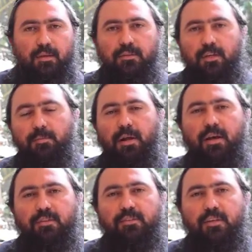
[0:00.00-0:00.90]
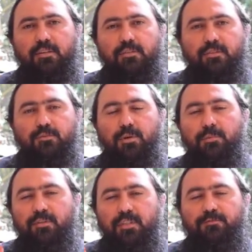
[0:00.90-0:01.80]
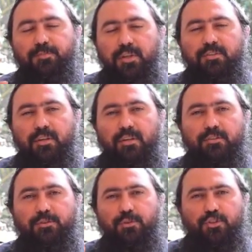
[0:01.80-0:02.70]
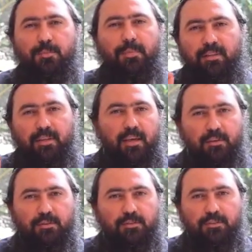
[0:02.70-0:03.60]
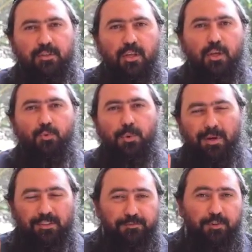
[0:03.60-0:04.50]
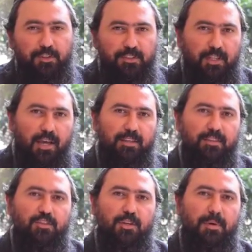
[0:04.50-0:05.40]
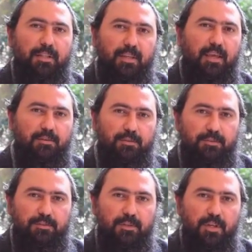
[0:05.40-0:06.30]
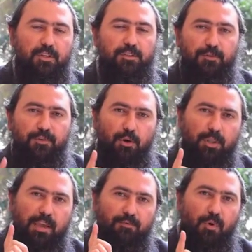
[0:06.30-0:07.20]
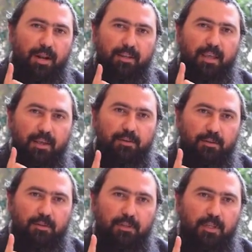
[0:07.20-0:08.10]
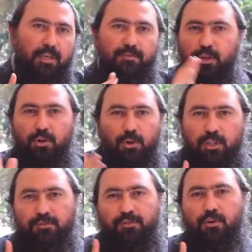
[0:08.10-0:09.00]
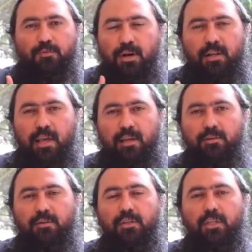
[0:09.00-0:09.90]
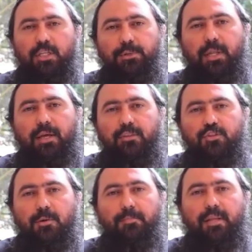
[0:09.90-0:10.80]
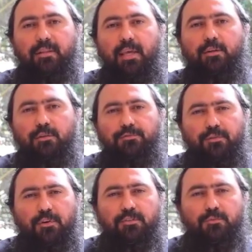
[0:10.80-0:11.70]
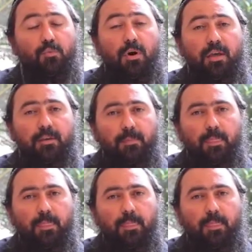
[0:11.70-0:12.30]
The Gemara says we must give precedence to the Shabbat candles. We must first light the Shabbat candles. So if you only have one candle, if you can only afford one candle, you light the Shabbat candle first. Why?